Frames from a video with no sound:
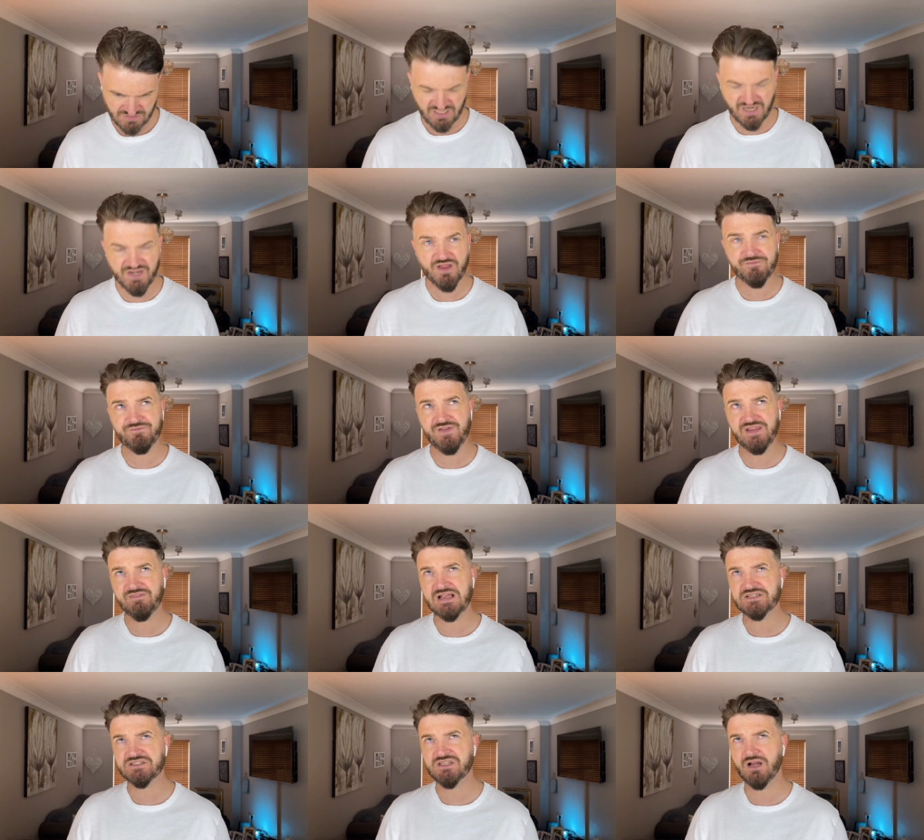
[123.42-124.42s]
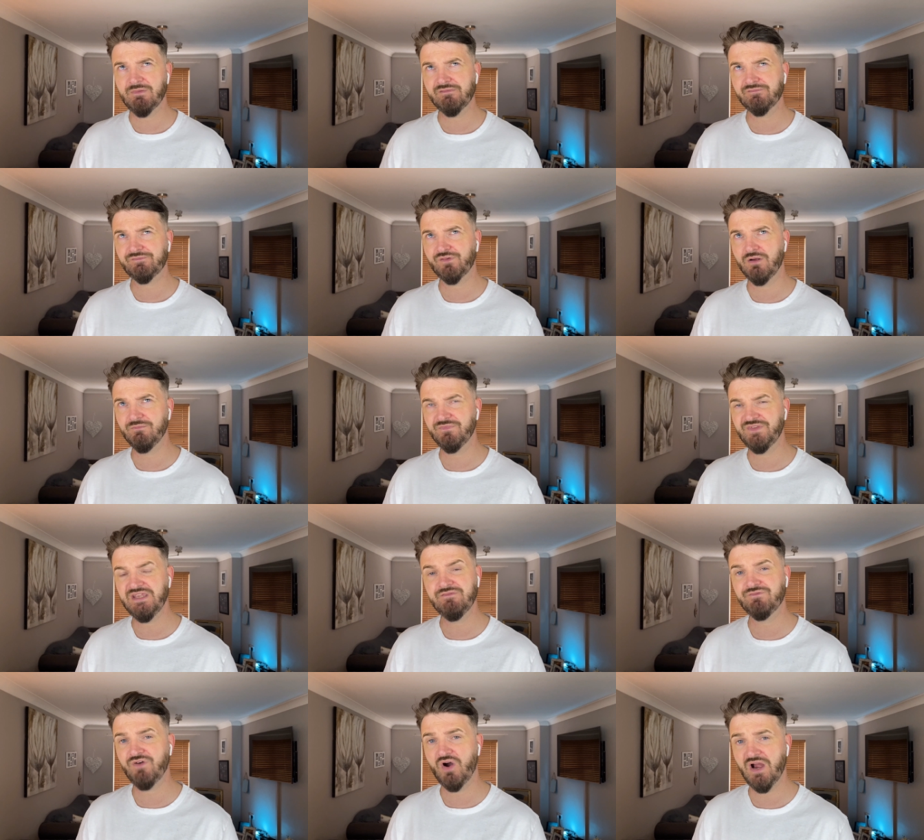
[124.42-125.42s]
And I think that's coming from the
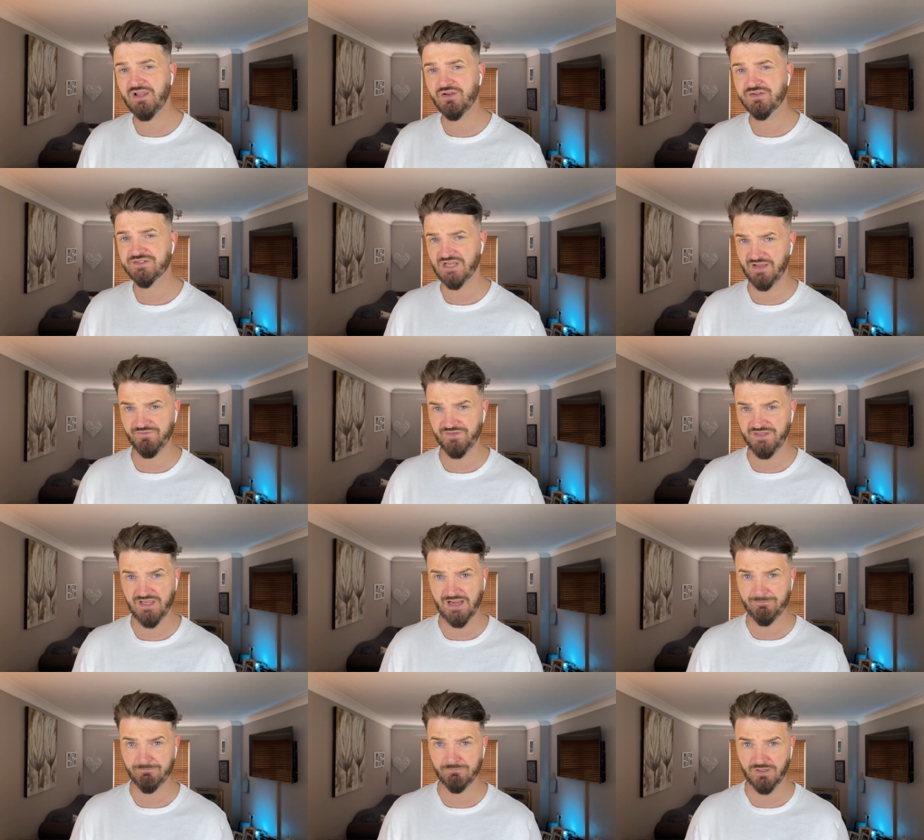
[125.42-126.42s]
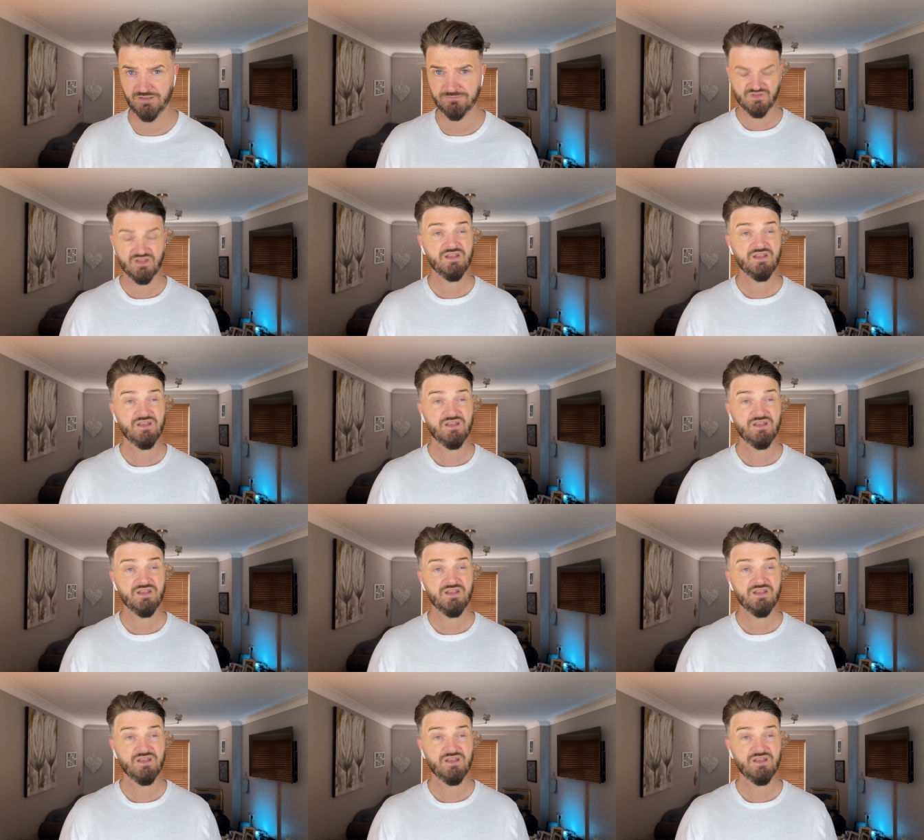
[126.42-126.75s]
violet and the amber.